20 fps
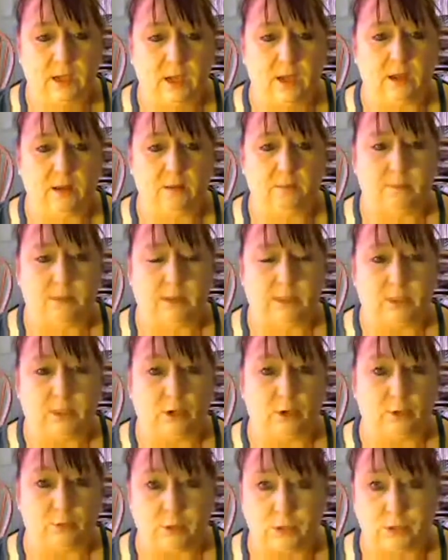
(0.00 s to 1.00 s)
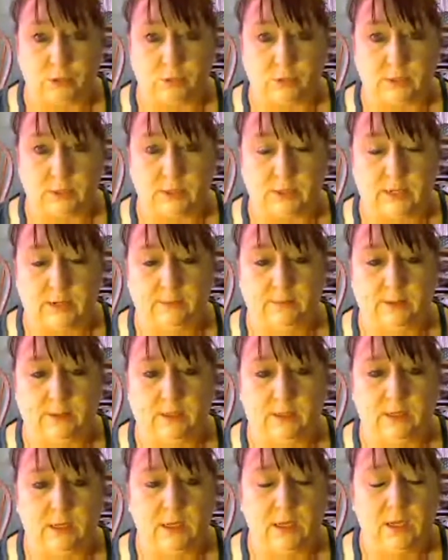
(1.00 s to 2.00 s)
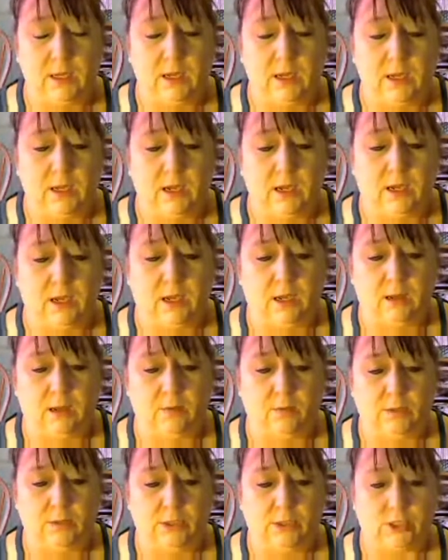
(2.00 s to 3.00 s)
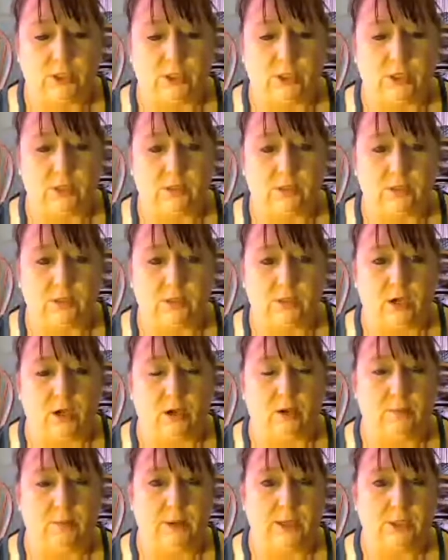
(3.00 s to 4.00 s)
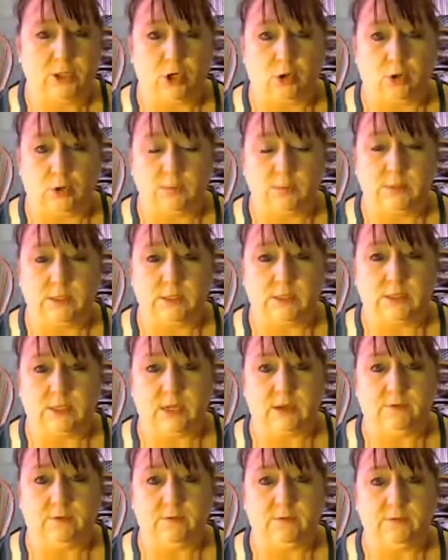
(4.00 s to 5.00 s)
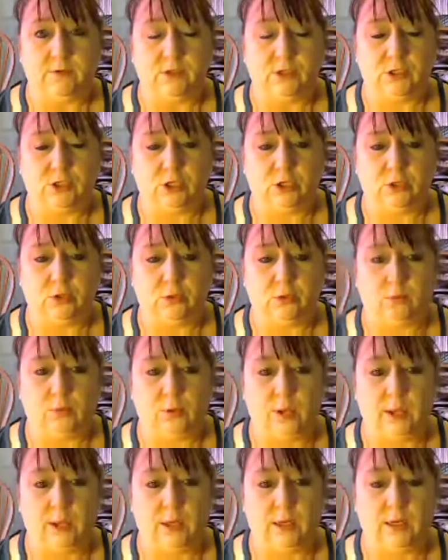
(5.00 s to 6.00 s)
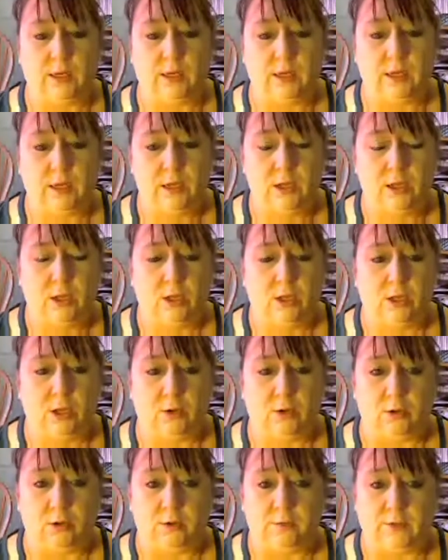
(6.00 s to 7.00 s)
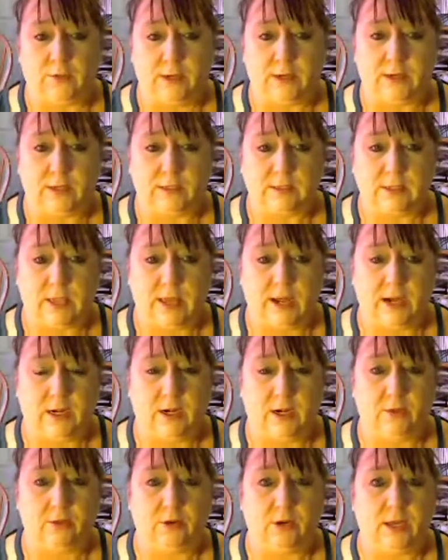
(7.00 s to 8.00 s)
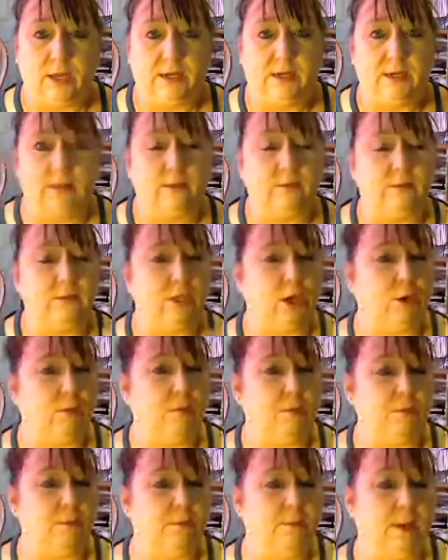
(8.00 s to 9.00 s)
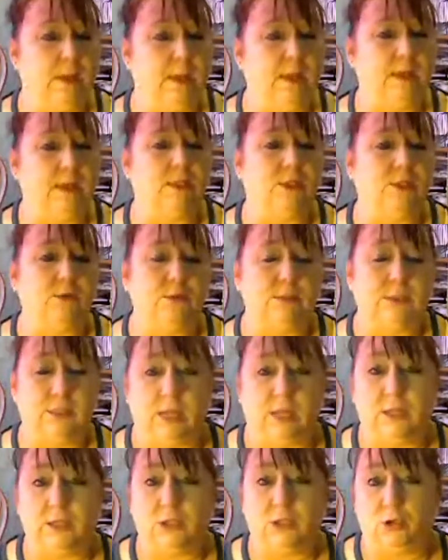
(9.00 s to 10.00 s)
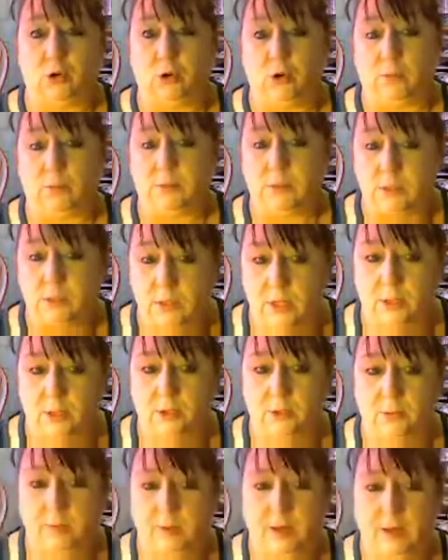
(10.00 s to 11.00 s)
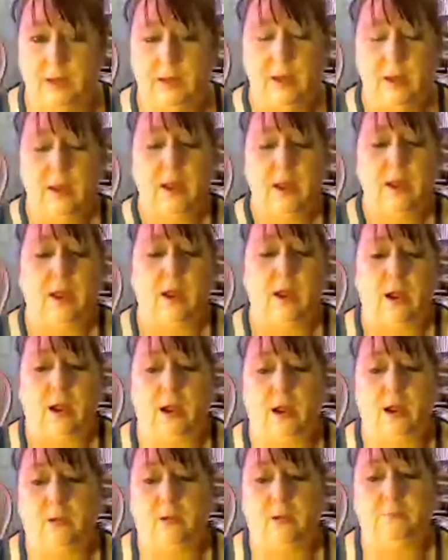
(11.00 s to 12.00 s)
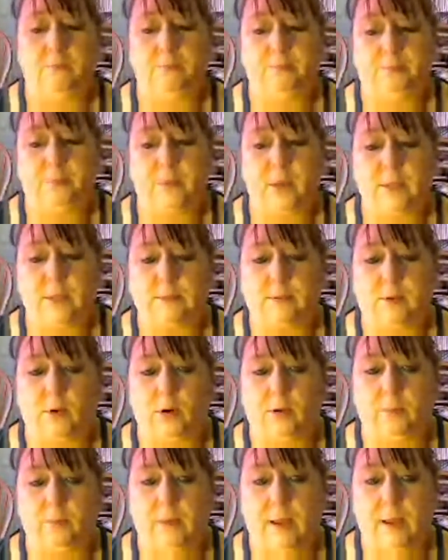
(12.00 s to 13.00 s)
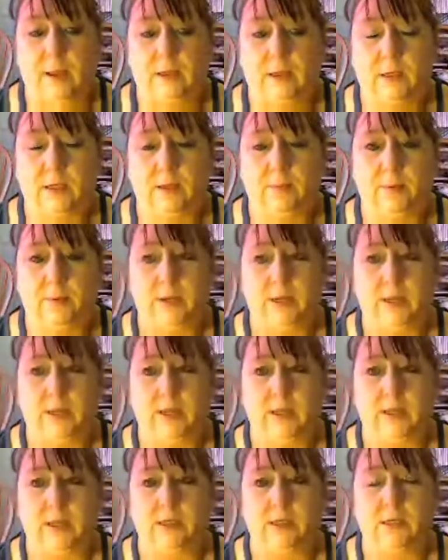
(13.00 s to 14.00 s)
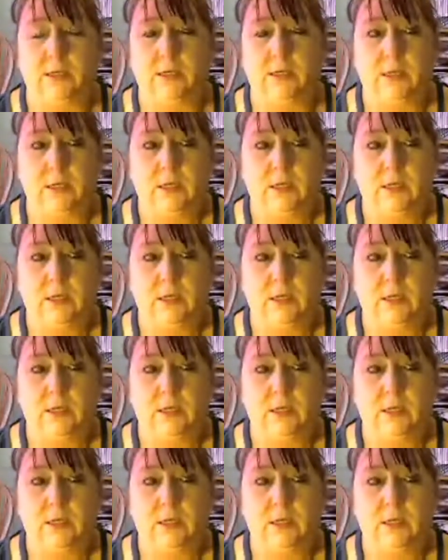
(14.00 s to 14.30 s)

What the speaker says: my daughter was doing the stamping. We took all my charms and stuff to a local event, because I had another lady that was helping me, and she was selling charms under me as part of my company. And